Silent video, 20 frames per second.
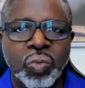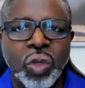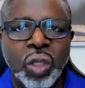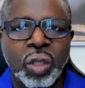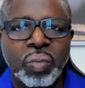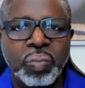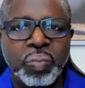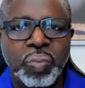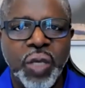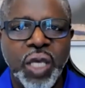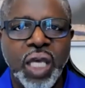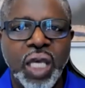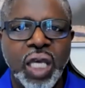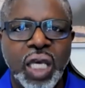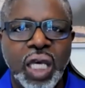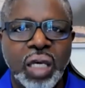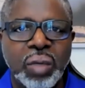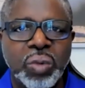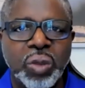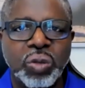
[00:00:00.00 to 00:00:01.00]
being
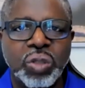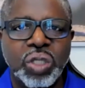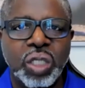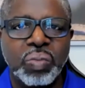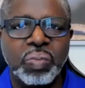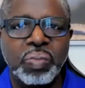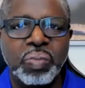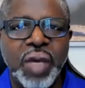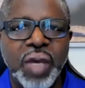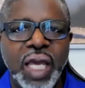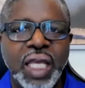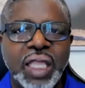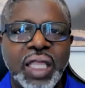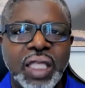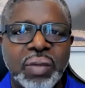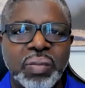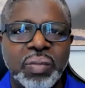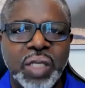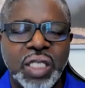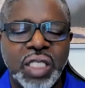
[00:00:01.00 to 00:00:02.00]
able to
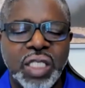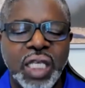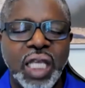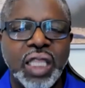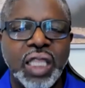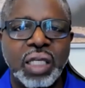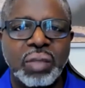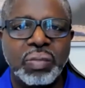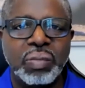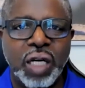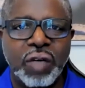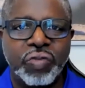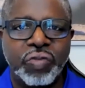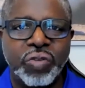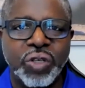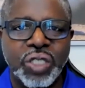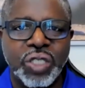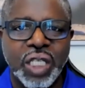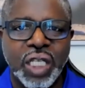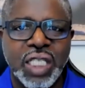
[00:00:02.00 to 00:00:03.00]
set them up for
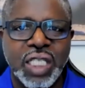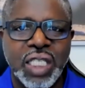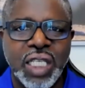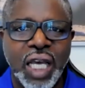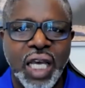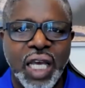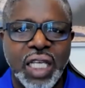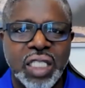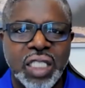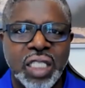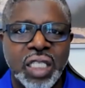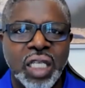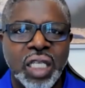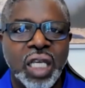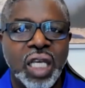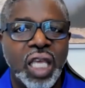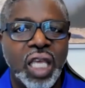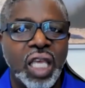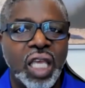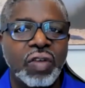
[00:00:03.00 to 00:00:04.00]
success,
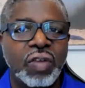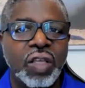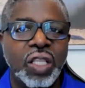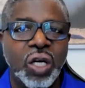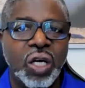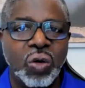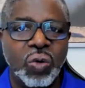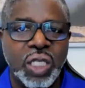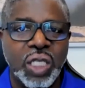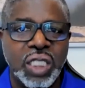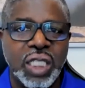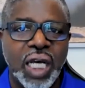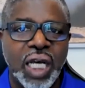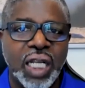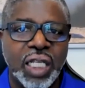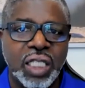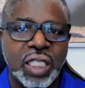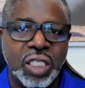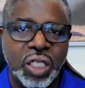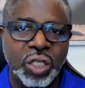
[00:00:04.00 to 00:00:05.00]
even though it's not a
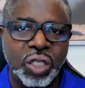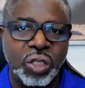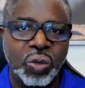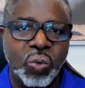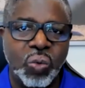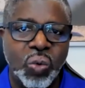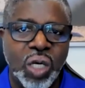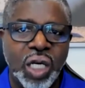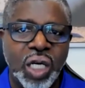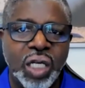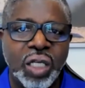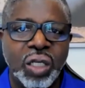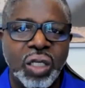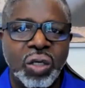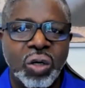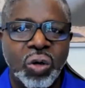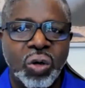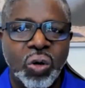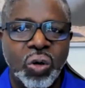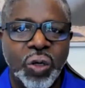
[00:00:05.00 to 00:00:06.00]
tier 1
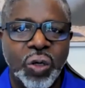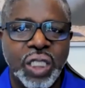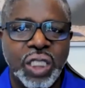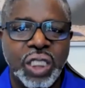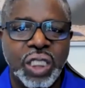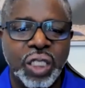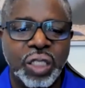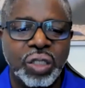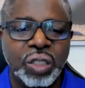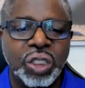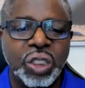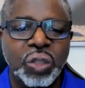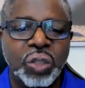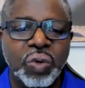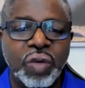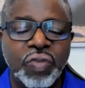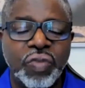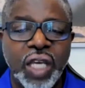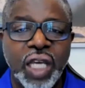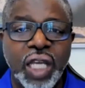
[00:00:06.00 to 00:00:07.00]
or a tier 2
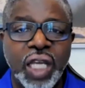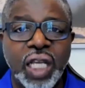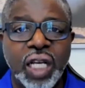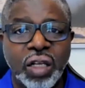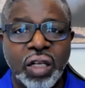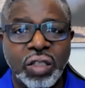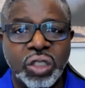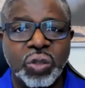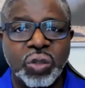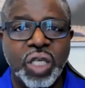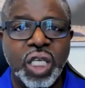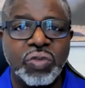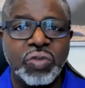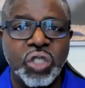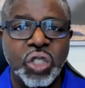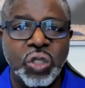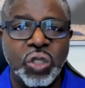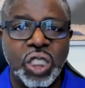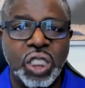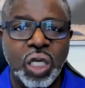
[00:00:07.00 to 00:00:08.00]
event. It also gives
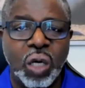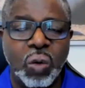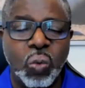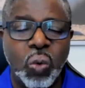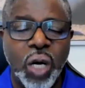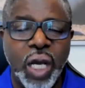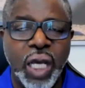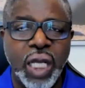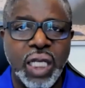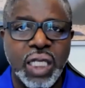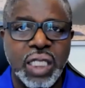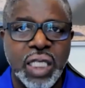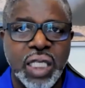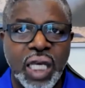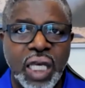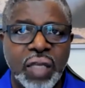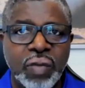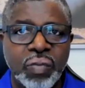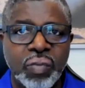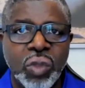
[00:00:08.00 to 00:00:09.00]
you a way to say
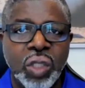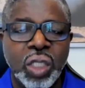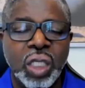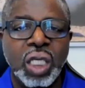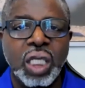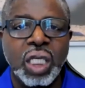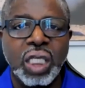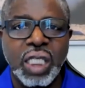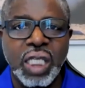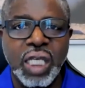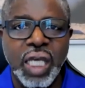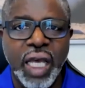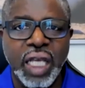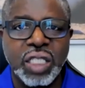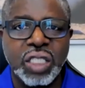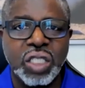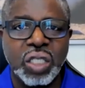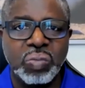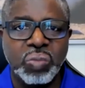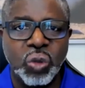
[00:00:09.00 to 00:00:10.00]
yes
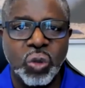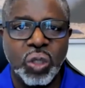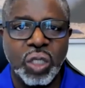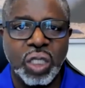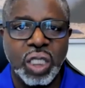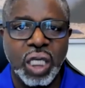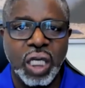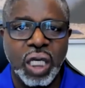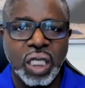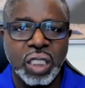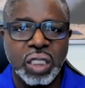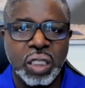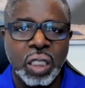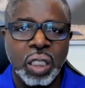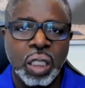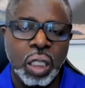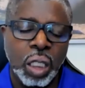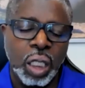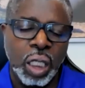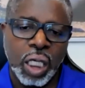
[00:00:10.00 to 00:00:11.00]
to more things.
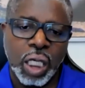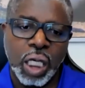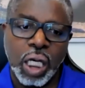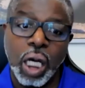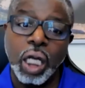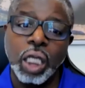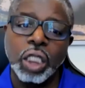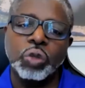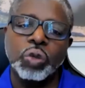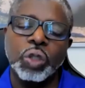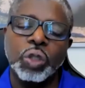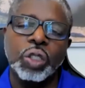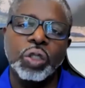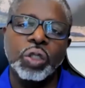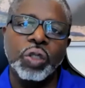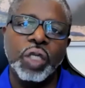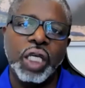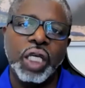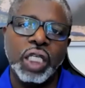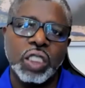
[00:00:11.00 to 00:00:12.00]
College recruiting
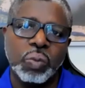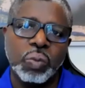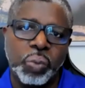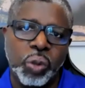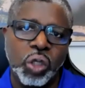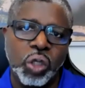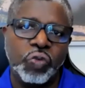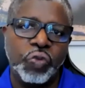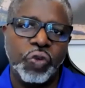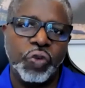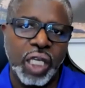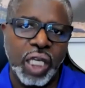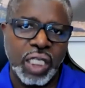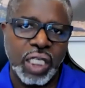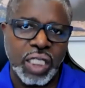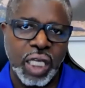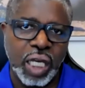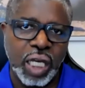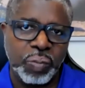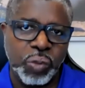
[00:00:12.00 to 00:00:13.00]
is a perfect
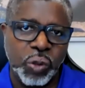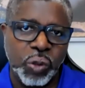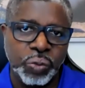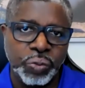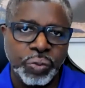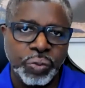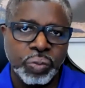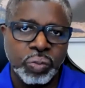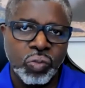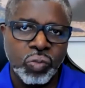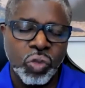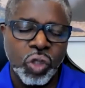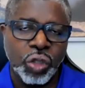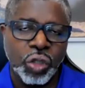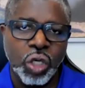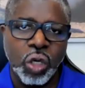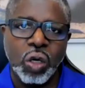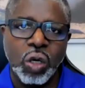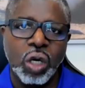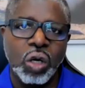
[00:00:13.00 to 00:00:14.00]
example. There
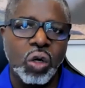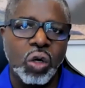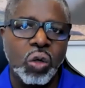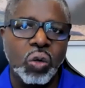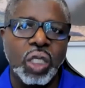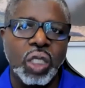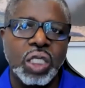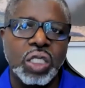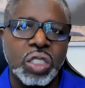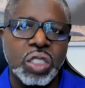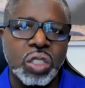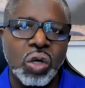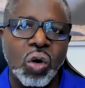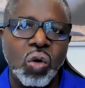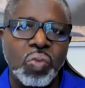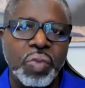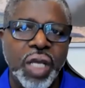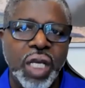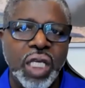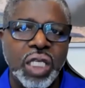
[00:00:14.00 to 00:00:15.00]
are only so
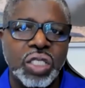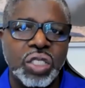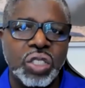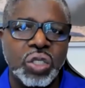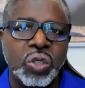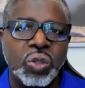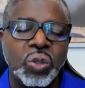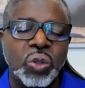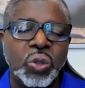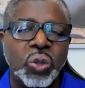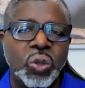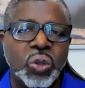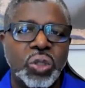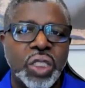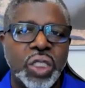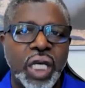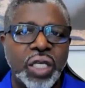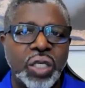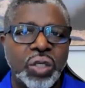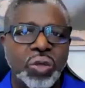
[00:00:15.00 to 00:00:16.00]
many schools that
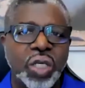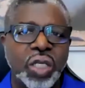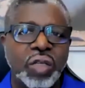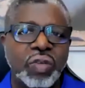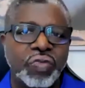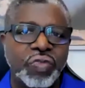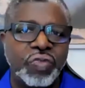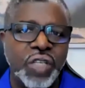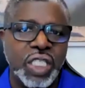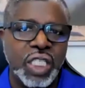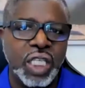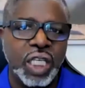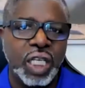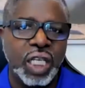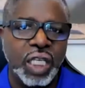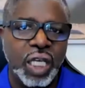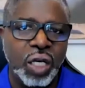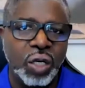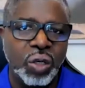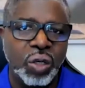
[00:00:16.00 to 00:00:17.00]
you can physically
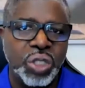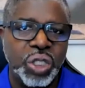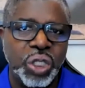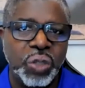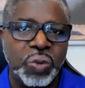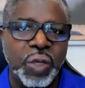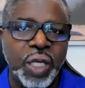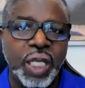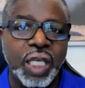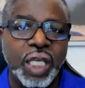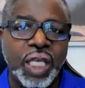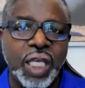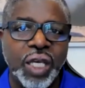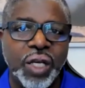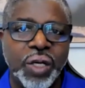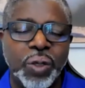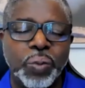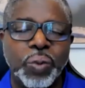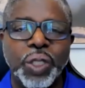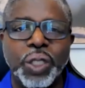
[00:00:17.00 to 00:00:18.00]
go to in a year
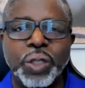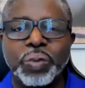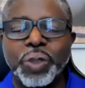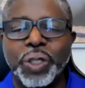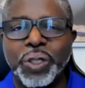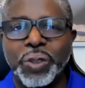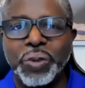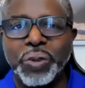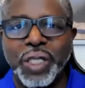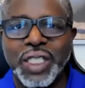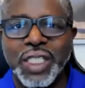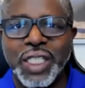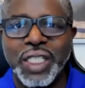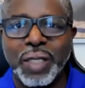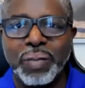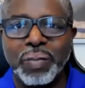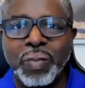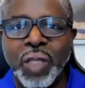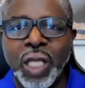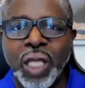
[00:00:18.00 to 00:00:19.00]
with a recruiting team.
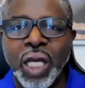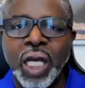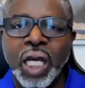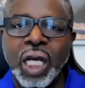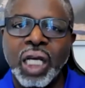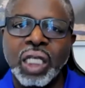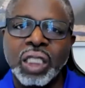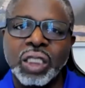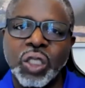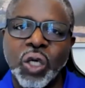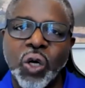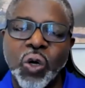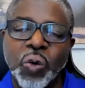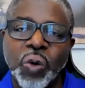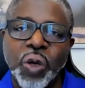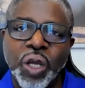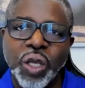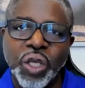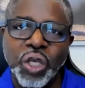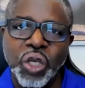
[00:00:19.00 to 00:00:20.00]
So
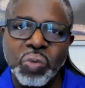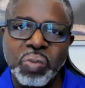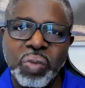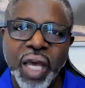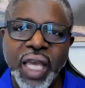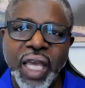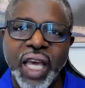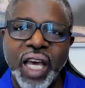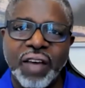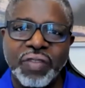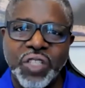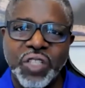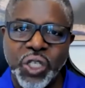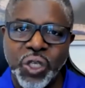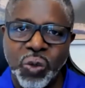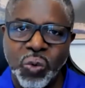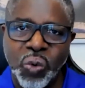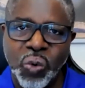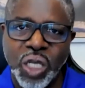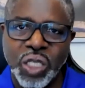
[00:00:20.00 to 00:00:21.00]
you may have tier
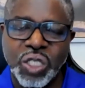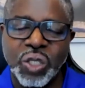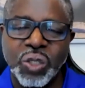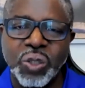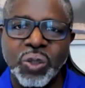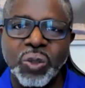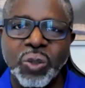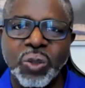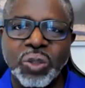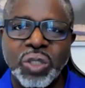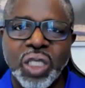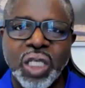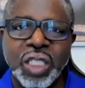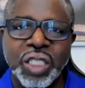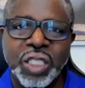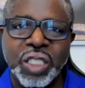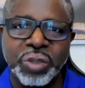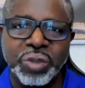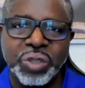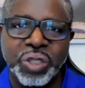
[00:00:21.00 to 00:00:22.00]
1 schools,
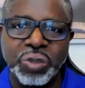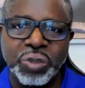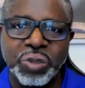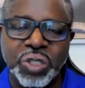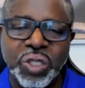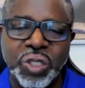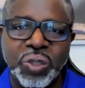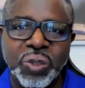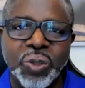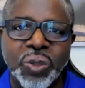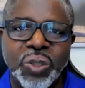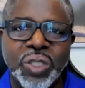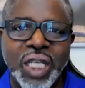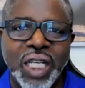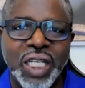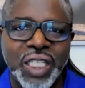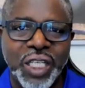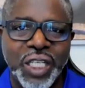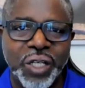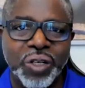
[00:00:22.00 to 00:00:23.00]
tier 2 schools, and
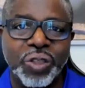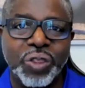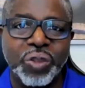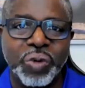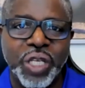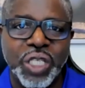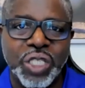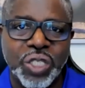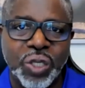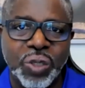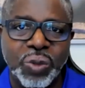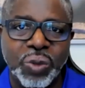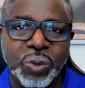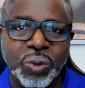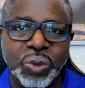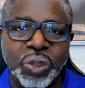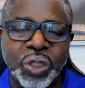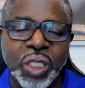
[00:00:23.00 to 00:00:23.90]
tier 3 schools.